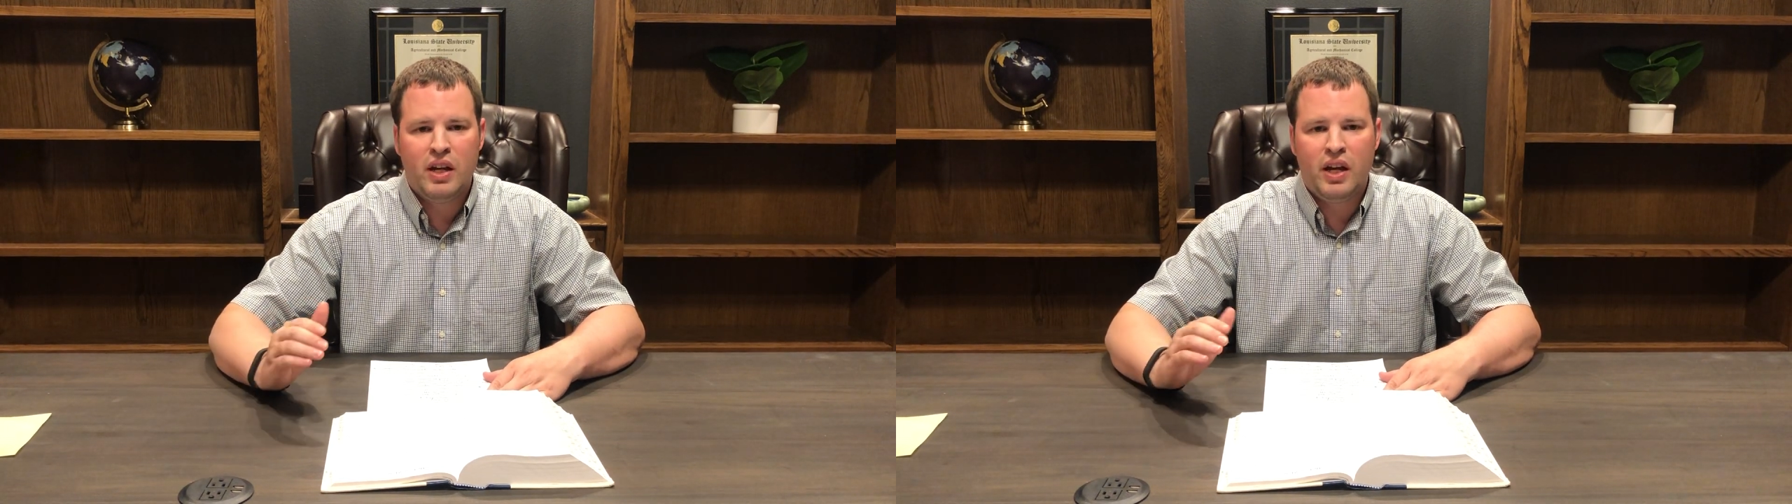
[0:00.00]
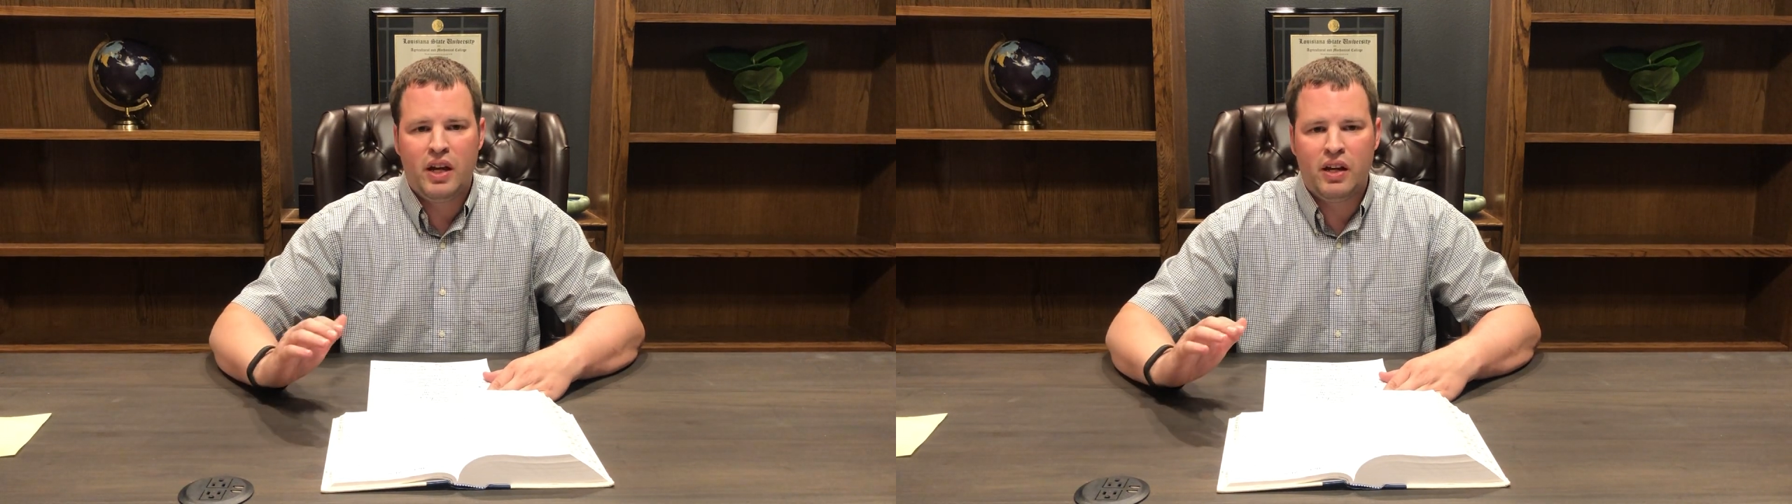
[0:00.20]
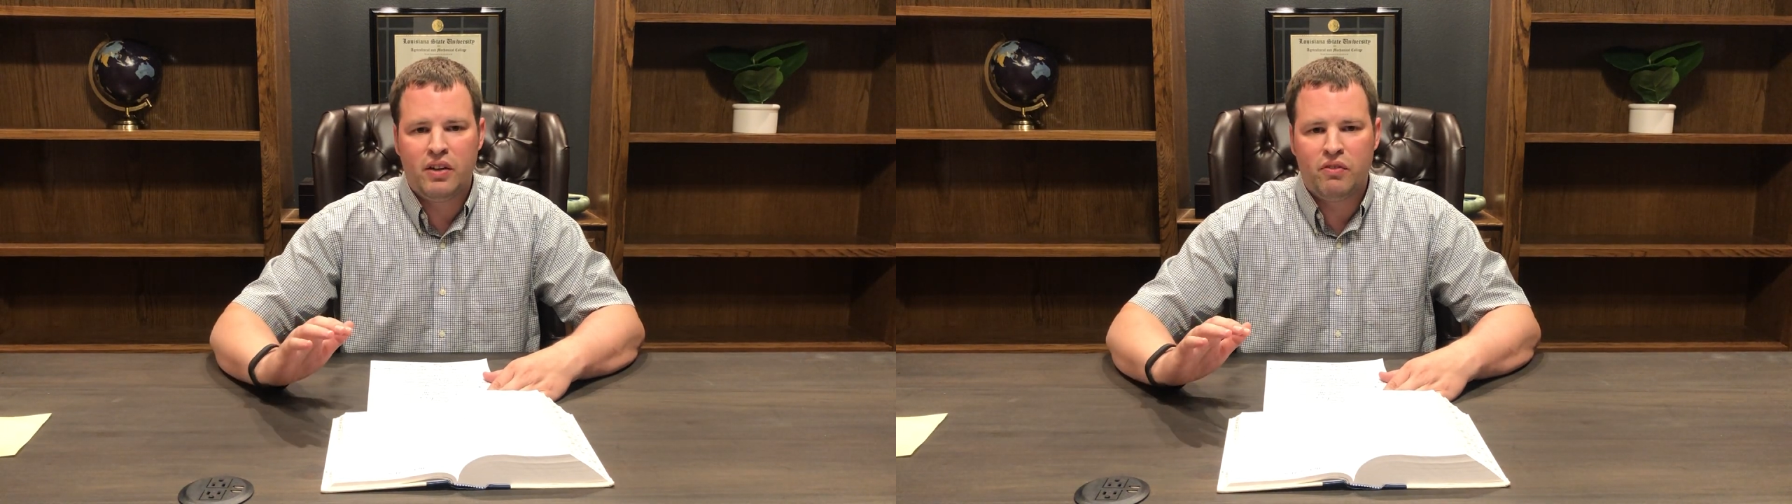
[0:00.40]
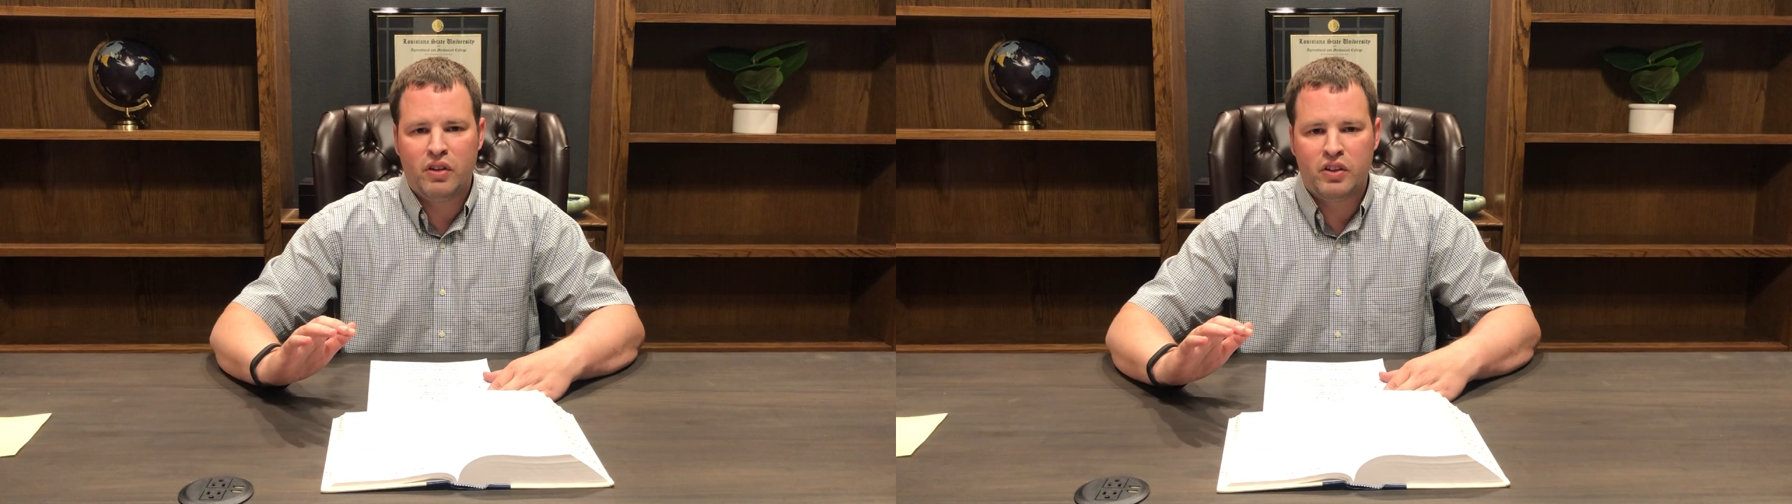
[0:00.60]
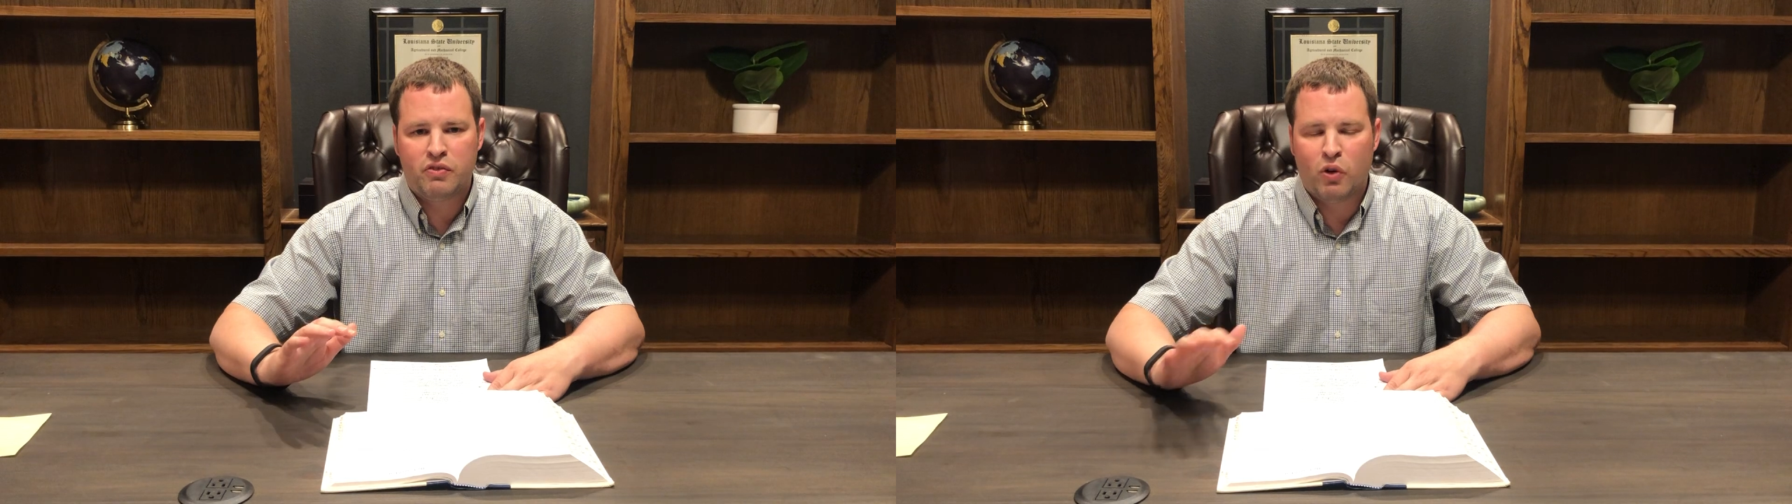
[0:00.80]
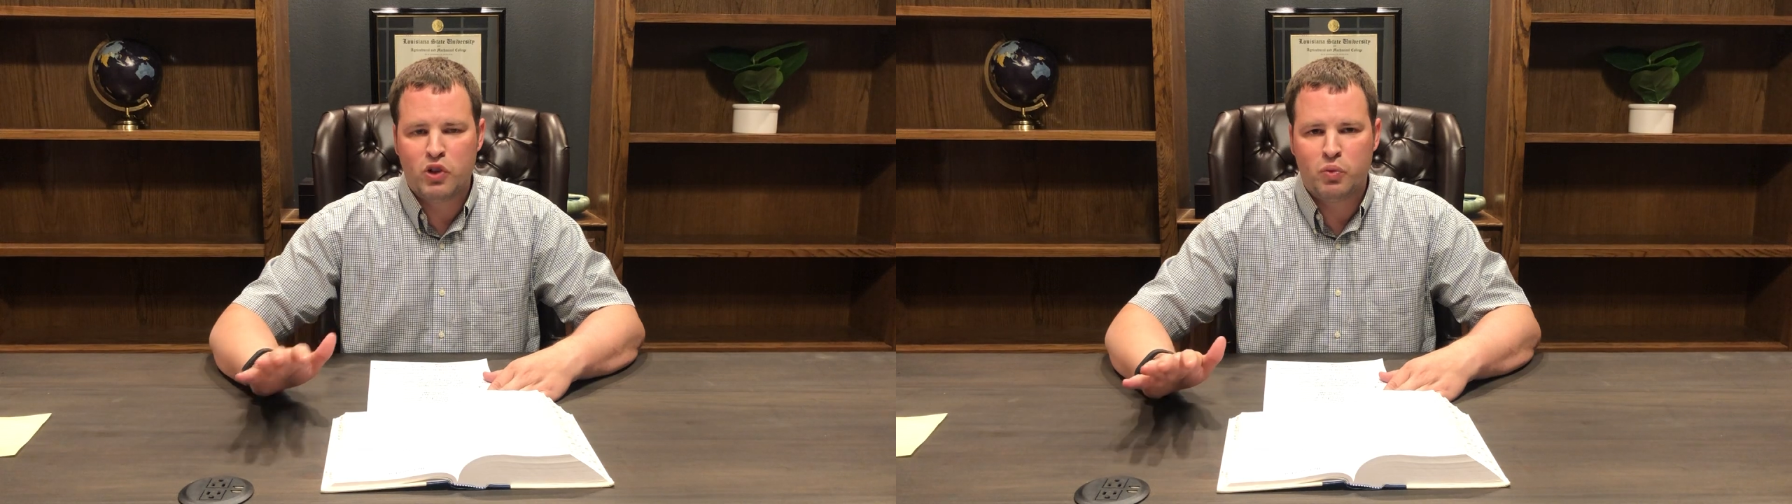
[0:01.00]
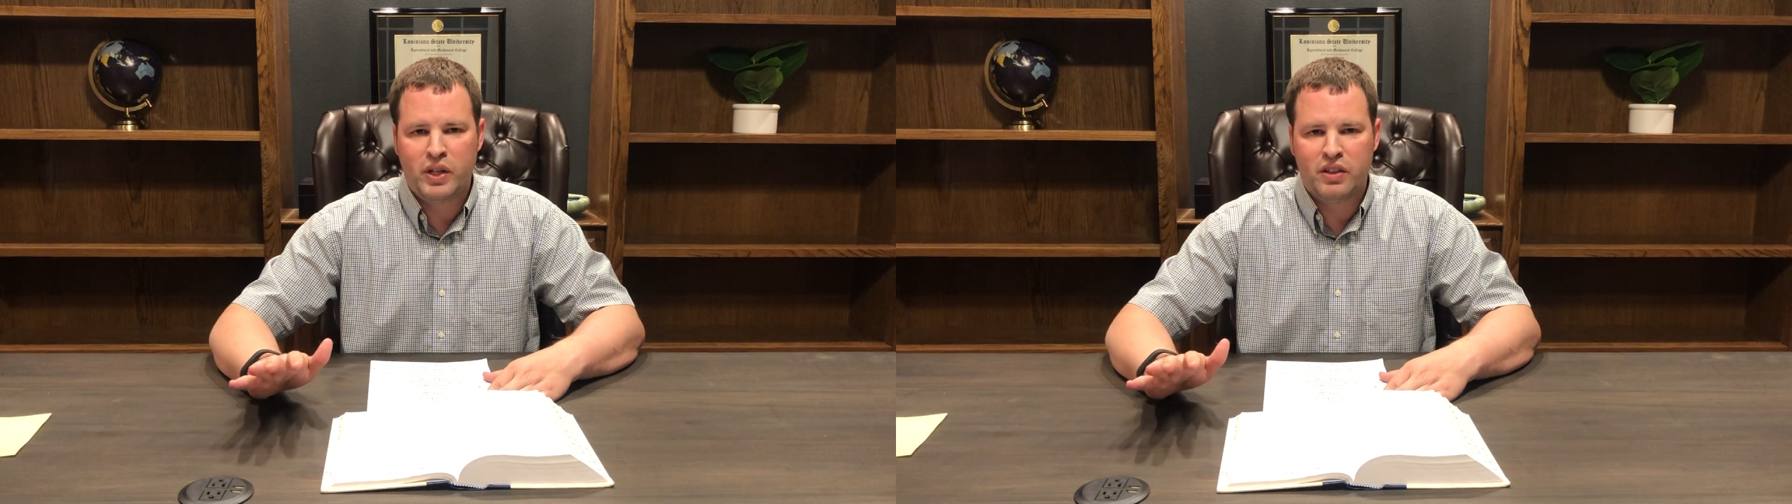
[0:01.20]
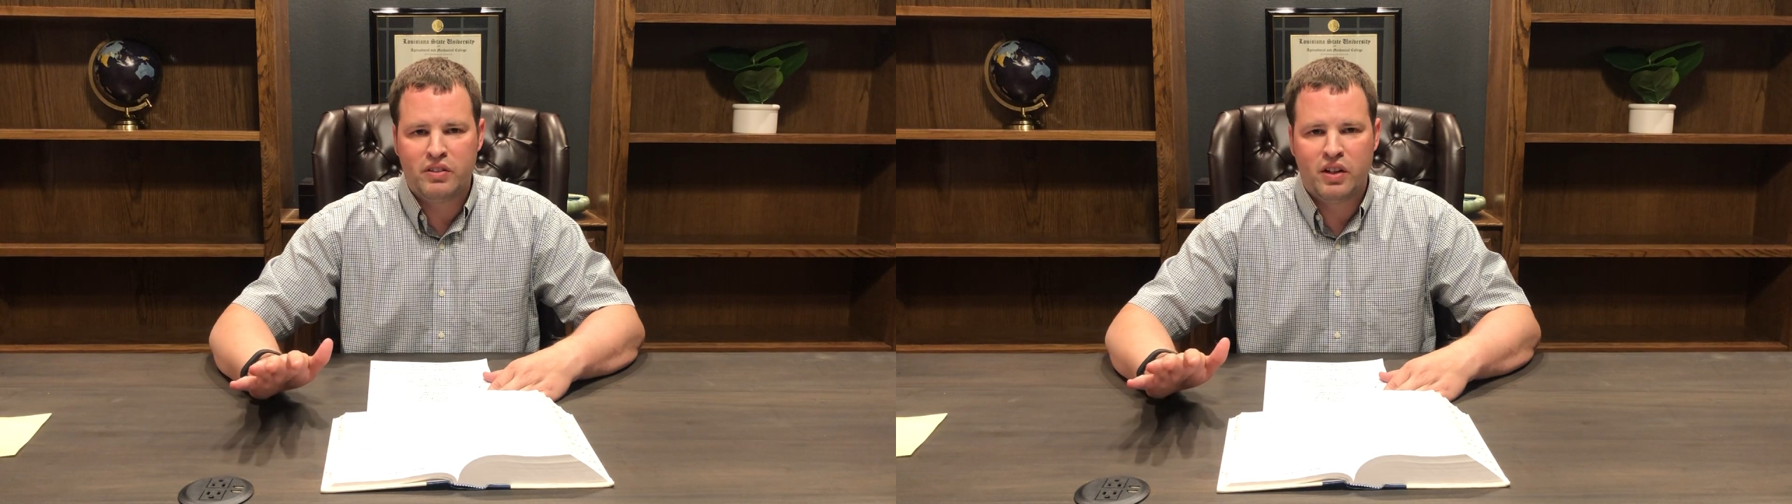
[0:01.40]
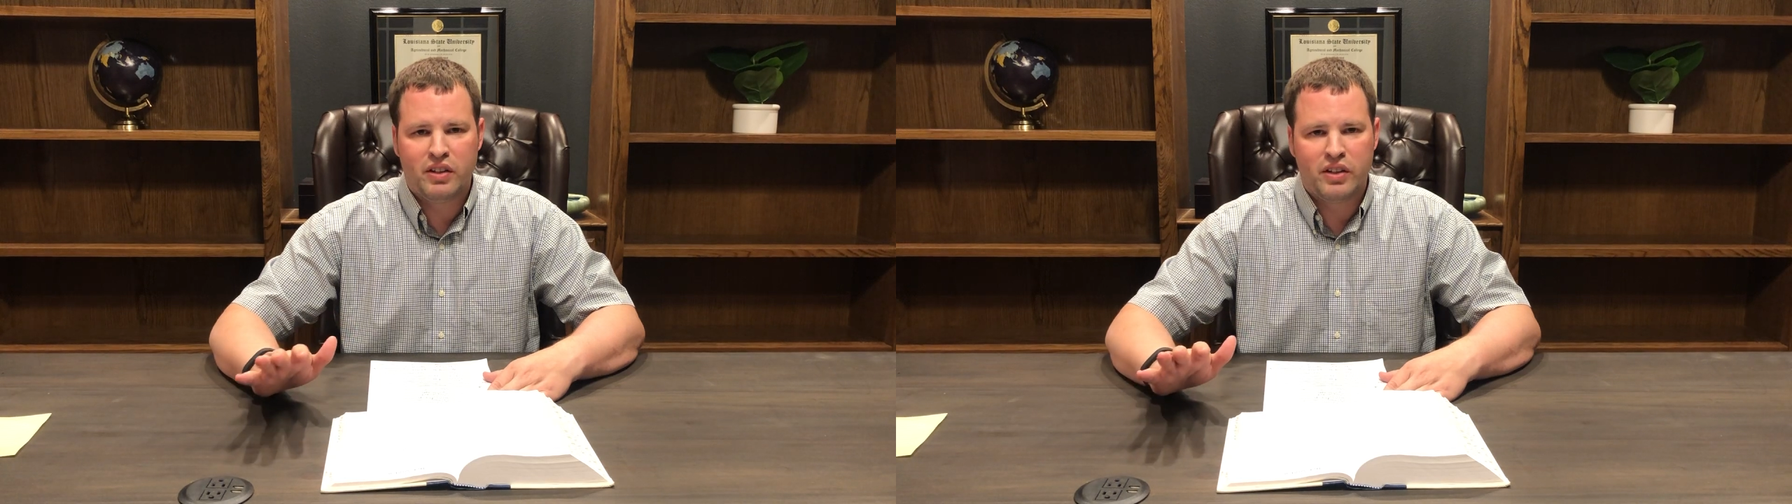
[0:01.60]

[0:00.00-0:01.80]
And as far as we can tell,